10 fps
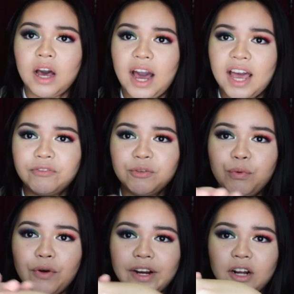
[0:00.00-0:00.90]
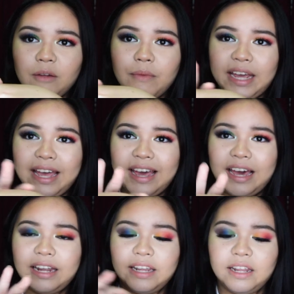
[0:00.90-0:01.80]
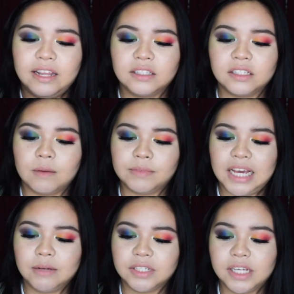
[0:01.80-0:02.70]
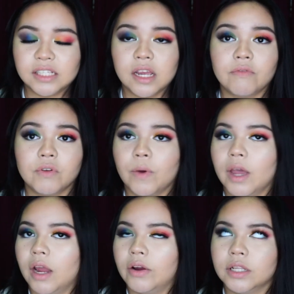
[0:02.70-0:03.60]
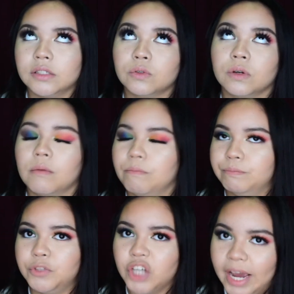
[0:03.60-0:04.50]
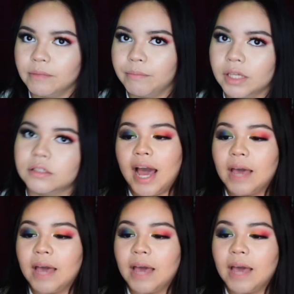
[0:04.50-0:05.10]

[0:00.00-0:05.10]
I have to pour it on my hand and sometimes it gets everywhere and it's a giant mess.